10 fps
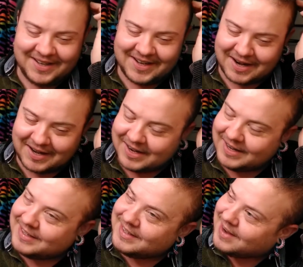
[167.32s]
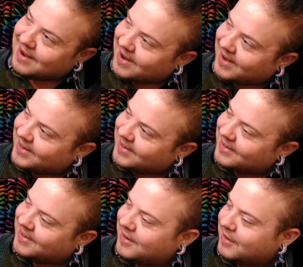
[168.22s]
yeah, I did not
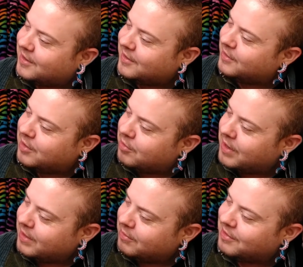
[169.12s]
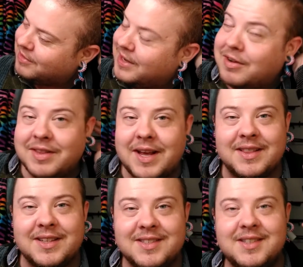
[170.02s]
go anywhere near
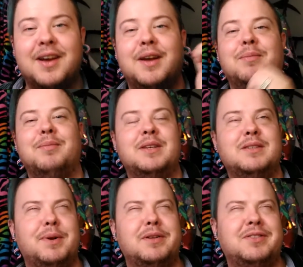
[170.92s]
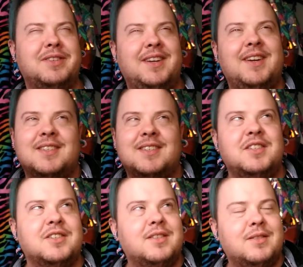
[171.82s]
that this time, especially because
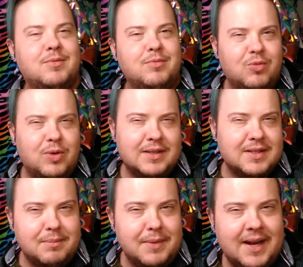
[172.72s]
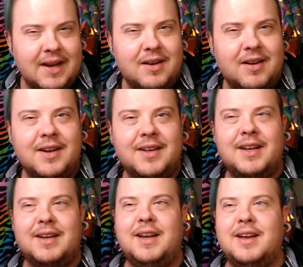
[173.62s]
I just went to
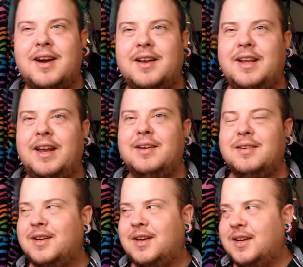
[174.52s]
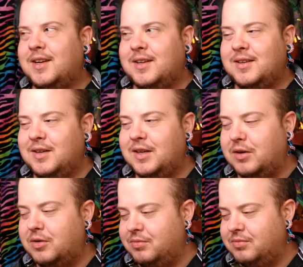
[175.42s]
MegaCon and I got like,
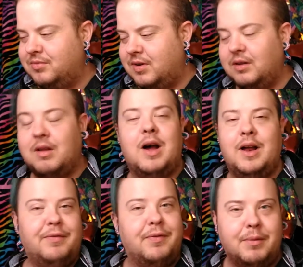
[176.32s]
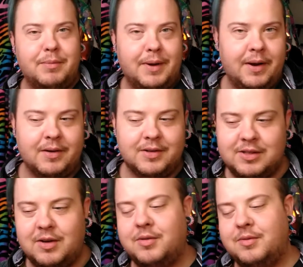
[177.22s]
a lot from there.
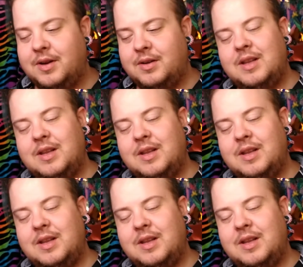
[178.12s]
So,